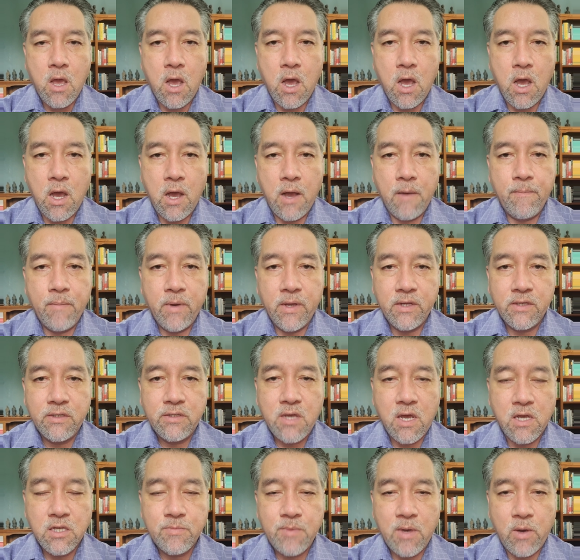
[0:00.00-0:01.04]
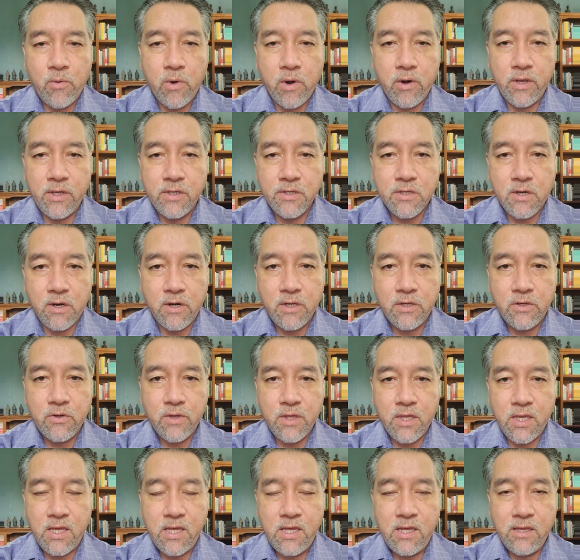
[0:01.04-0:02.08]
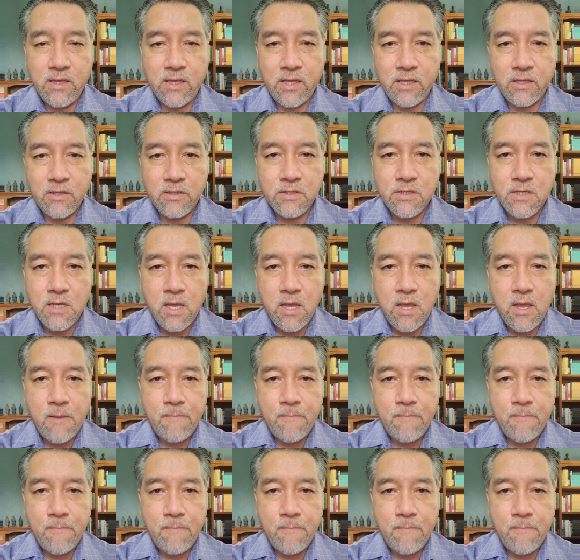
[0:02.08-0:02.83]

But it talks about where he started doing the healings.